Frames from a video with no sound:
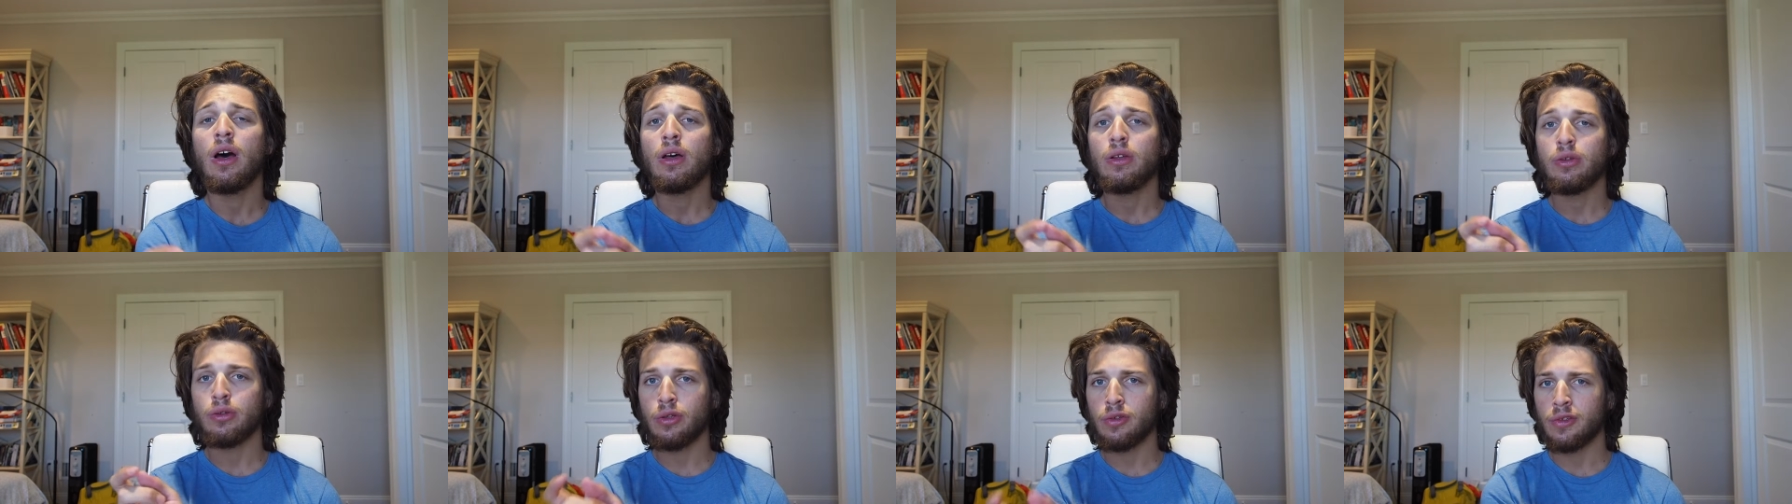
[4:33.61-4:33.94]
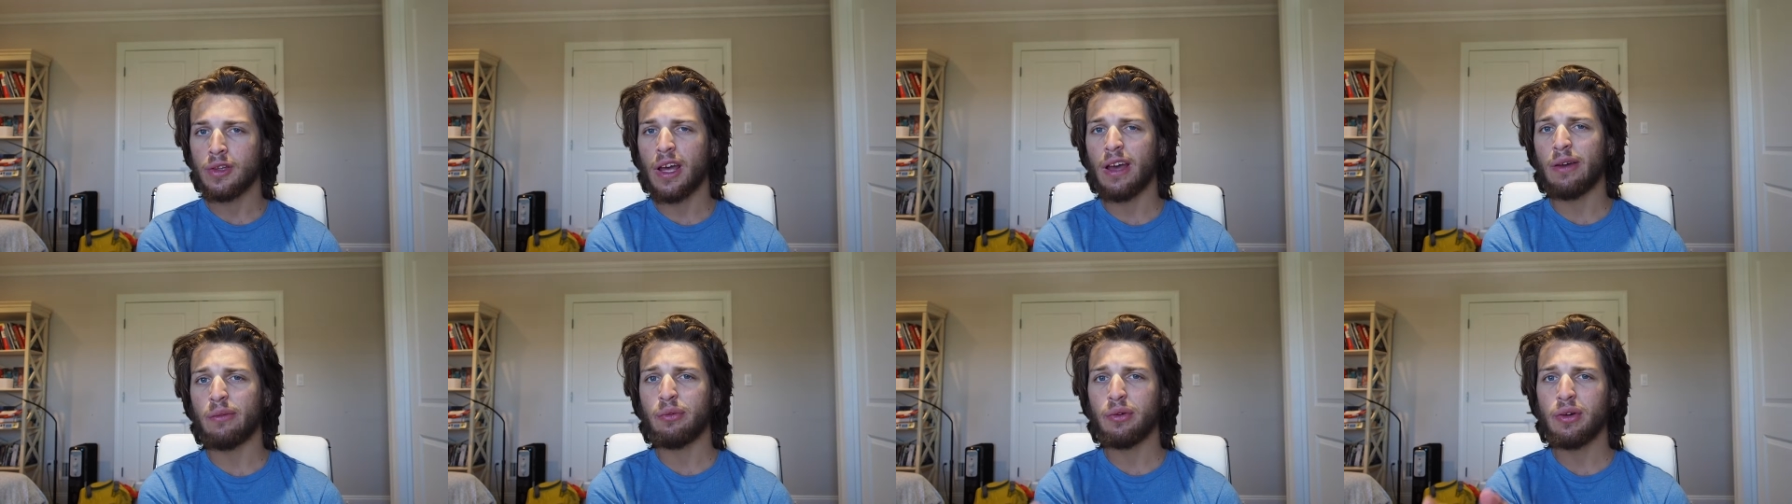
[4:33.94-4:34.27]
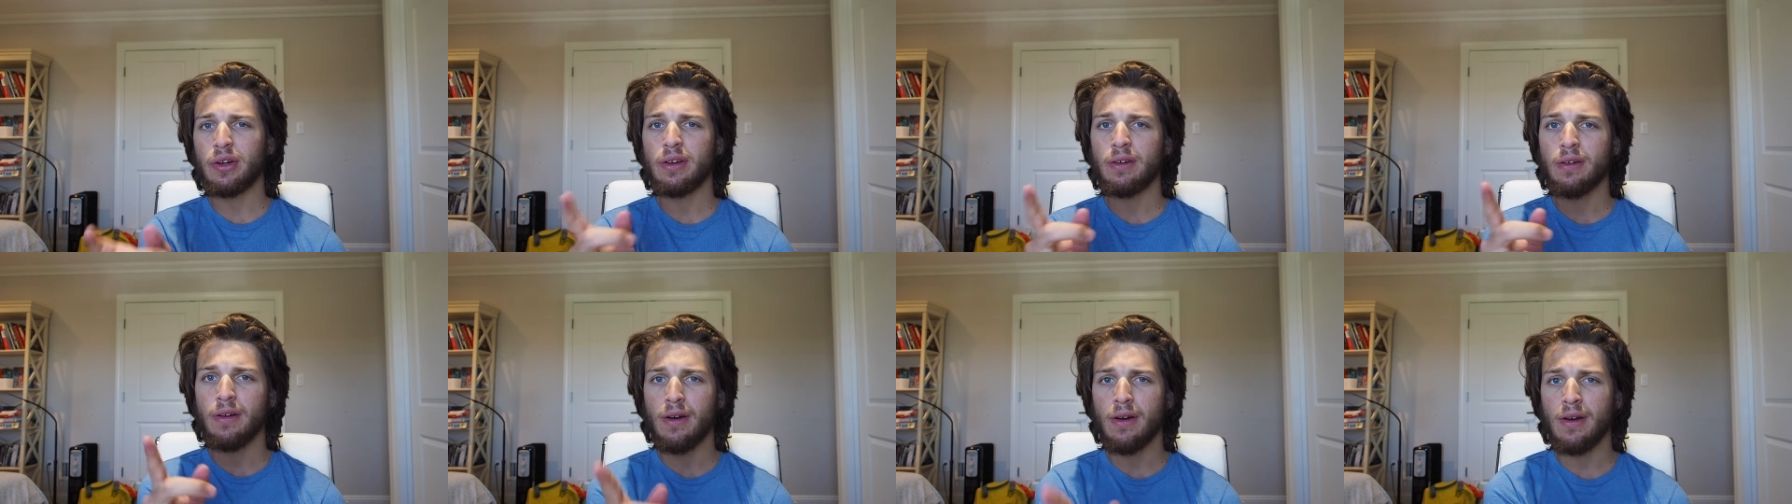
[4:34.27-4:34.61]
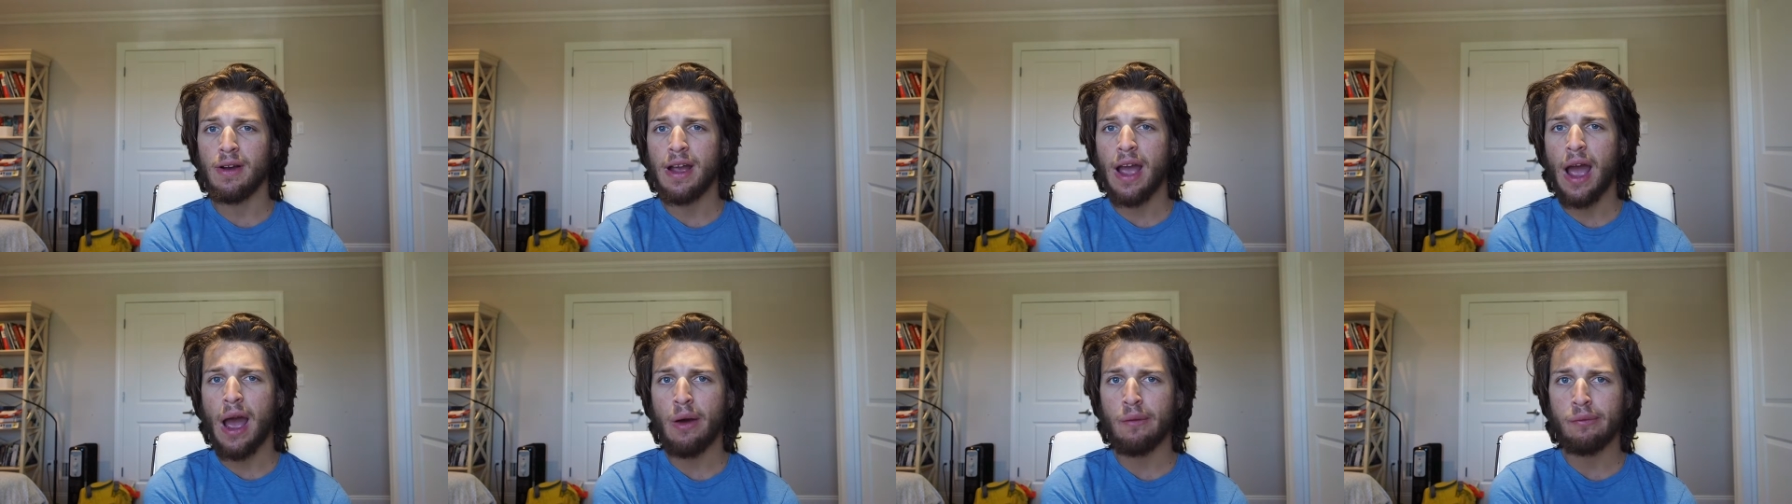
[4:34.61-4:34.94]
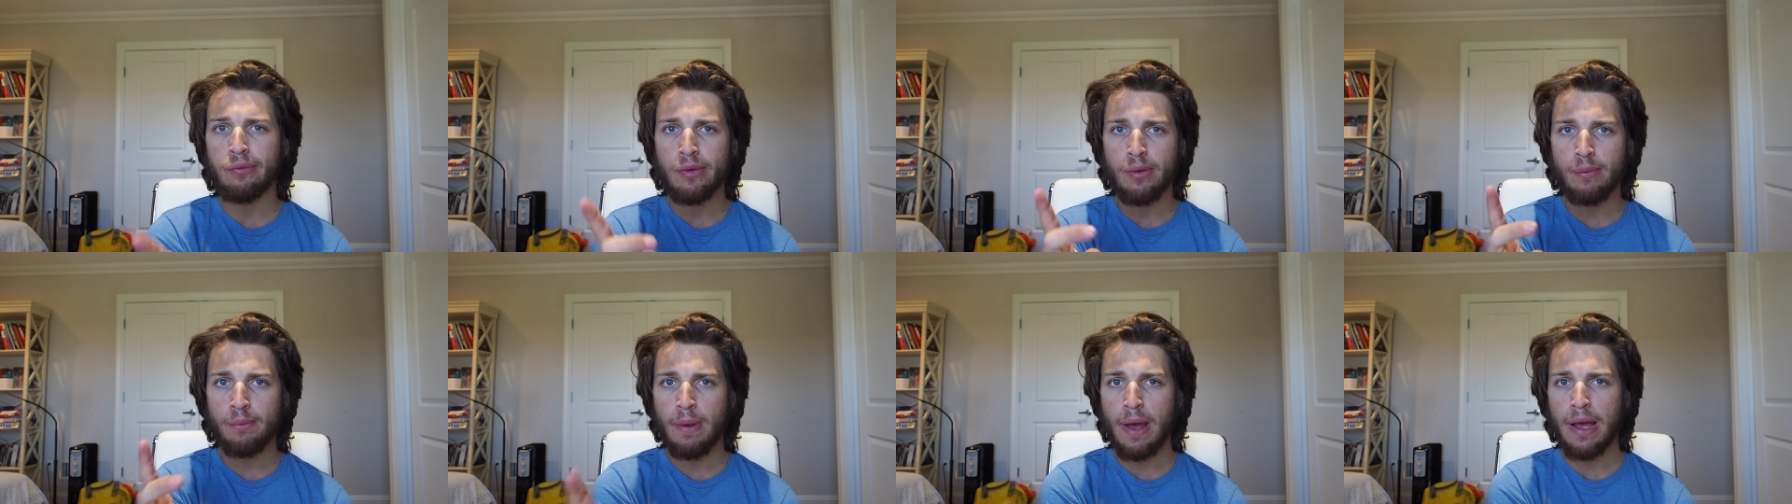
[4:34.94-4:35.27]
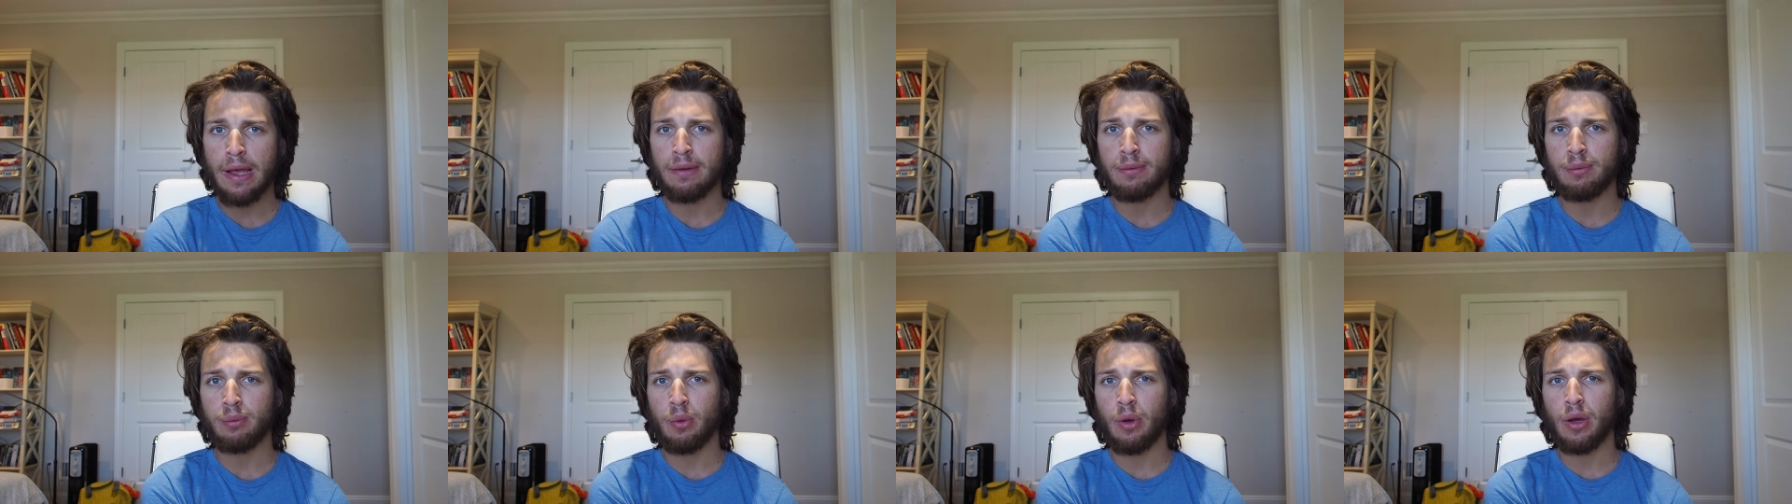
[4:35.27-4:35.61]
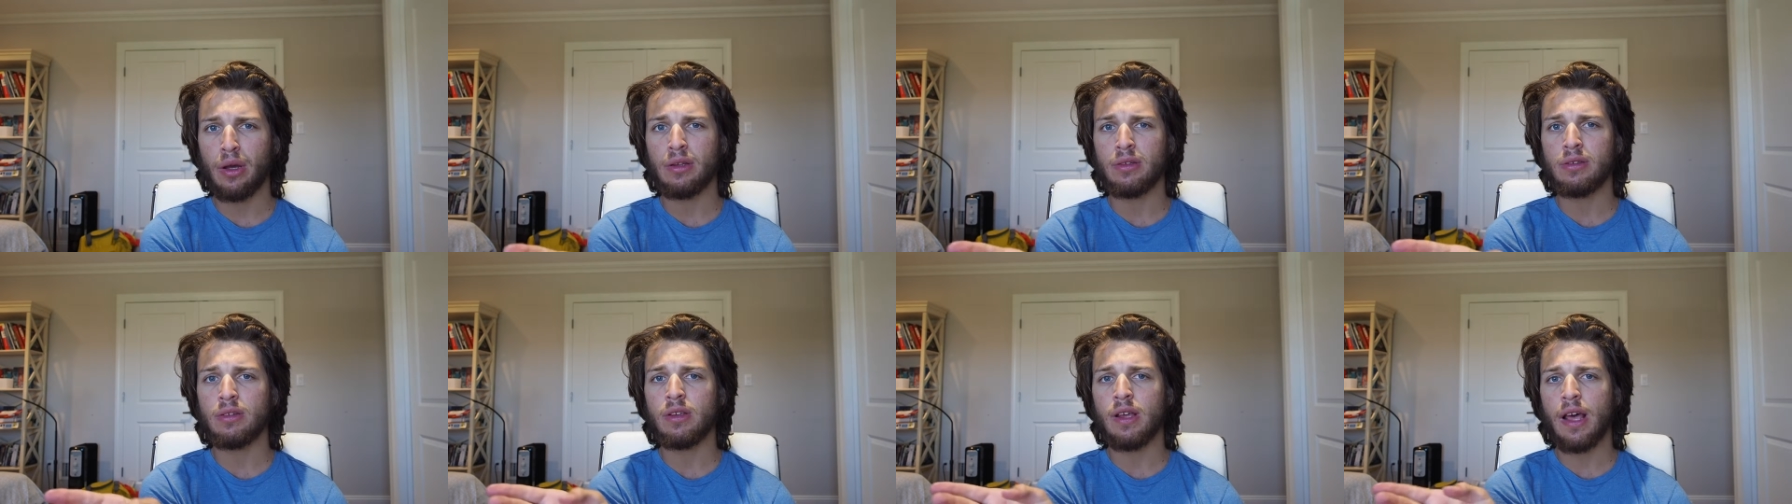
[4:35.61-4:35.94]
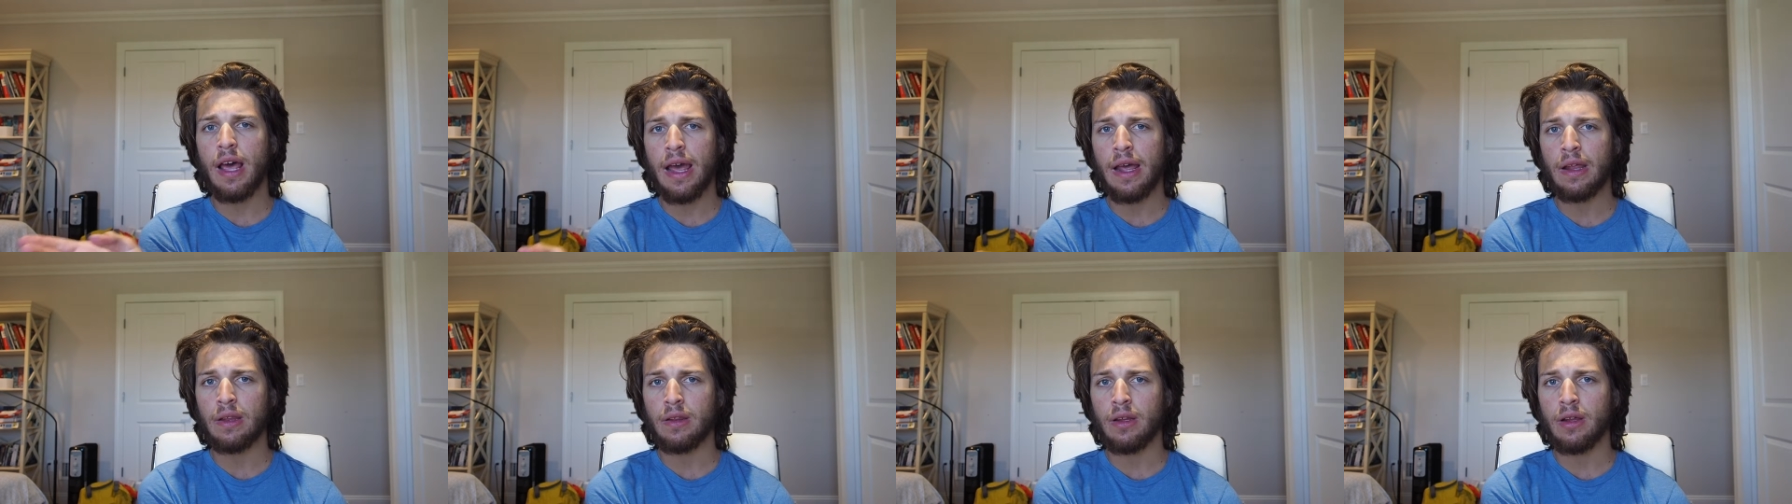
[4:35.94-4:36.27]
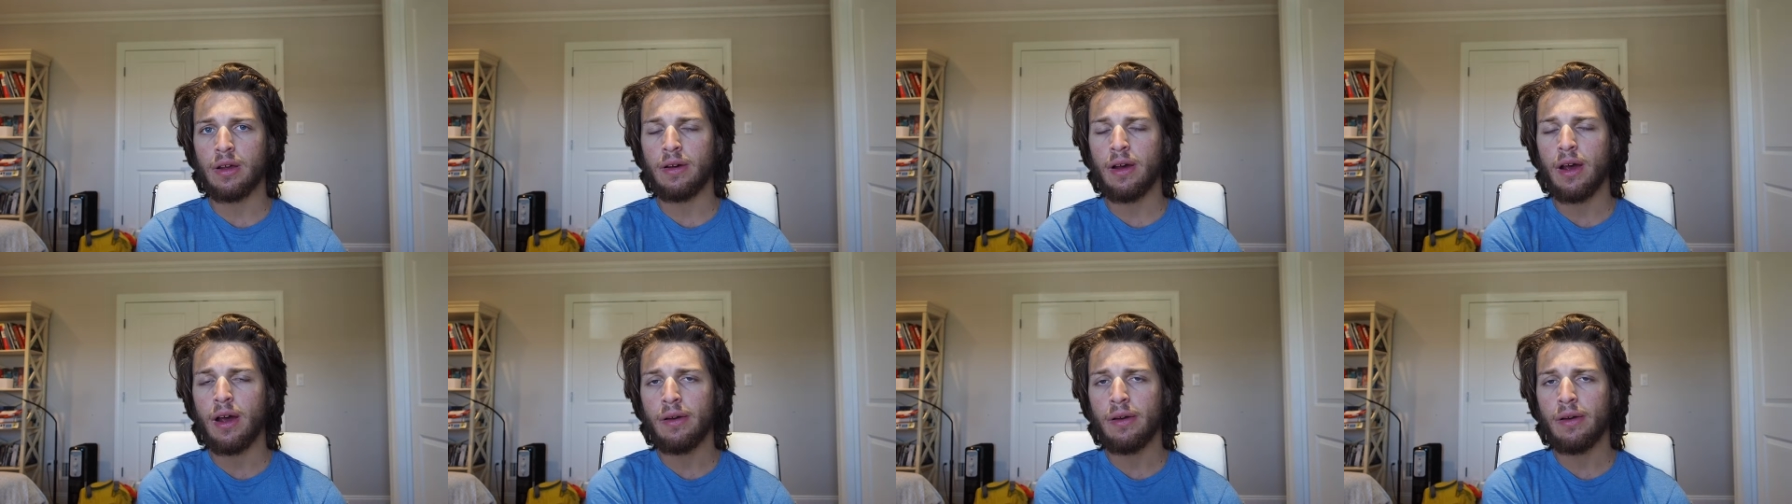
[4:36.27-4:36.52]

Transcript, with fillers: So definitely look out for Best Buds and the